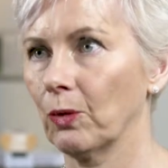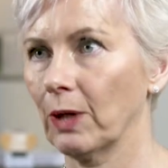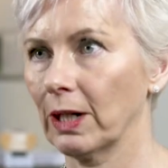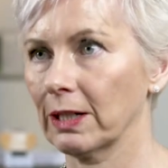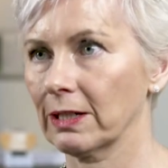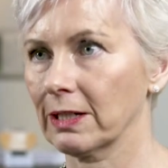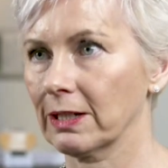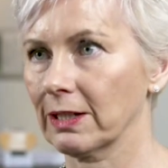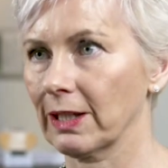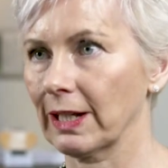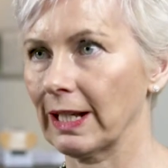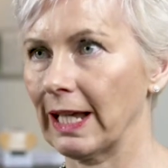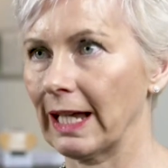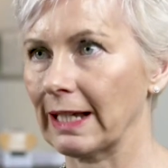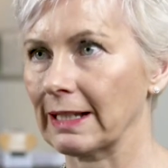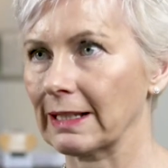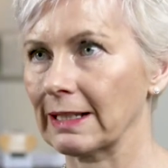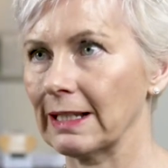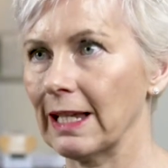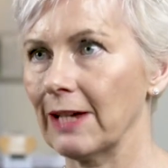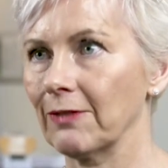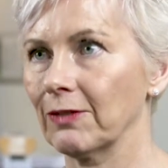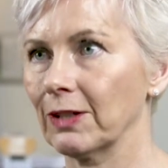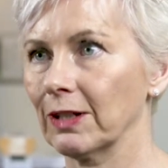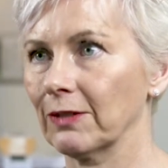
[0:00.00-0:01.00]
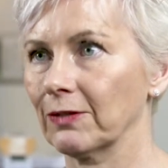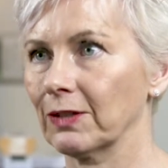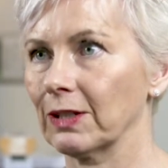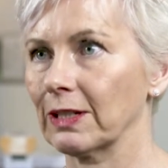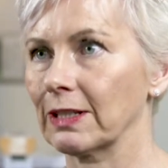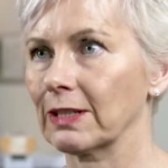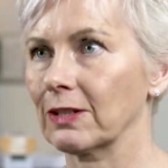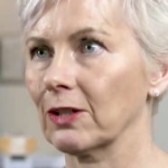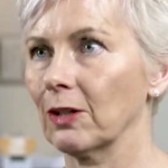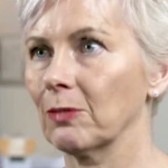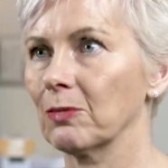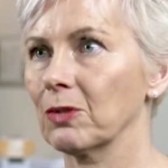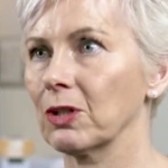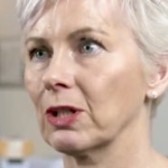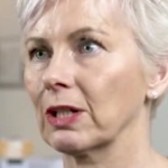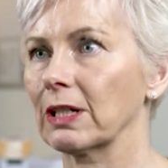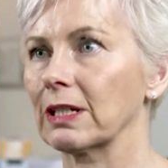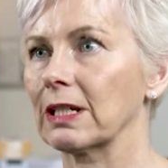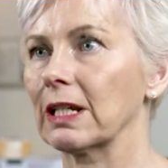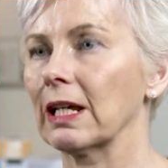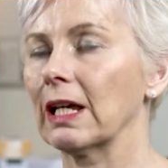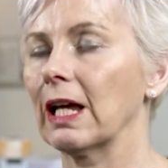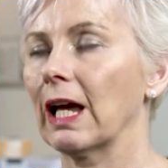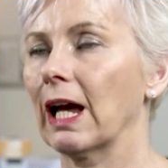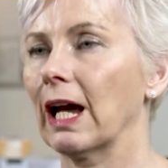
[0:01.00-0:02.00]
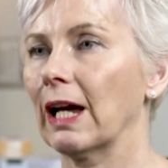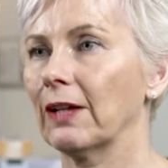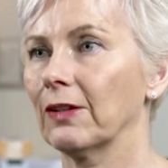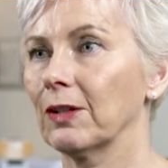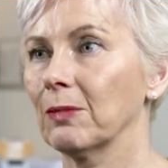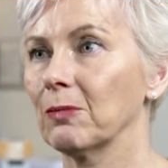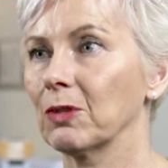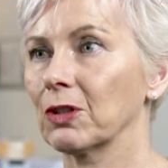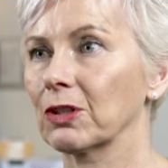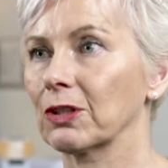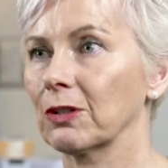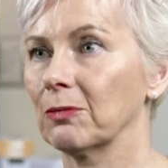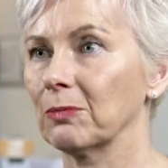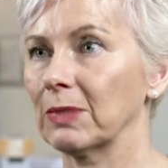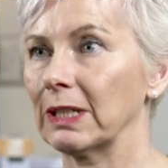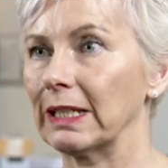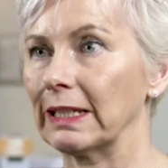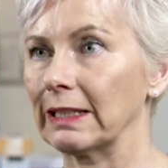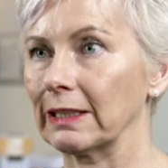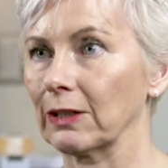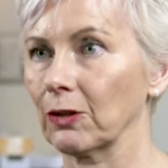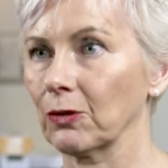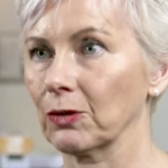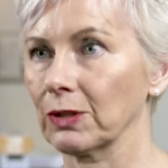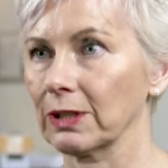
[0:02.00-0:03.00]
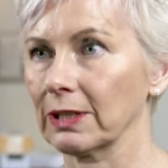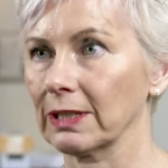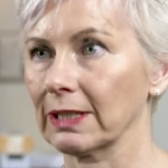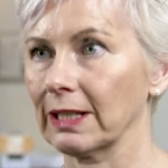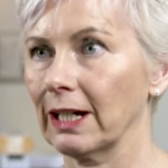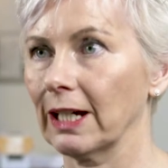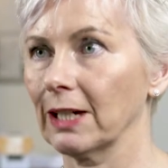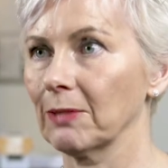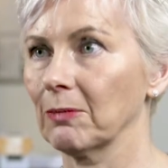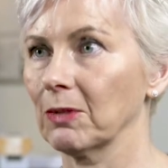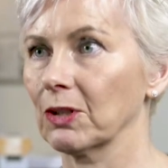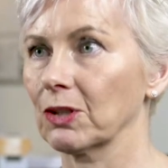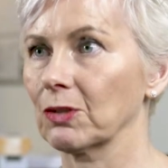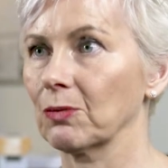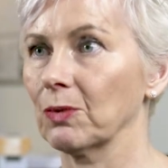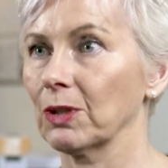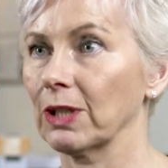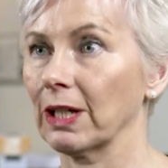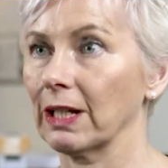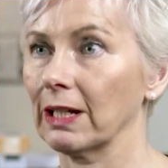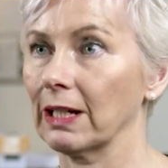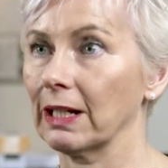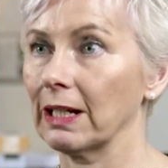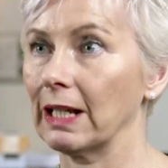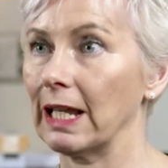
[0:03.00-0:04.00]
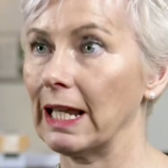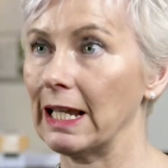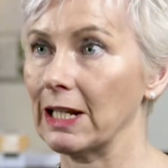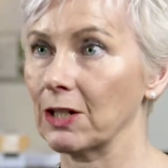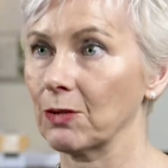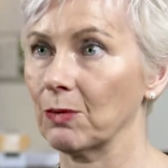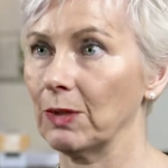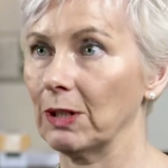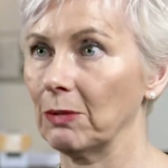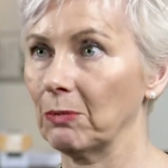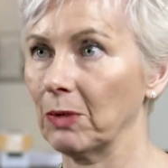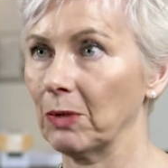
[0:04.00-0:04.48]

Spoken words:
on to the next level of this subject, and they must complete those assignments within an 8-week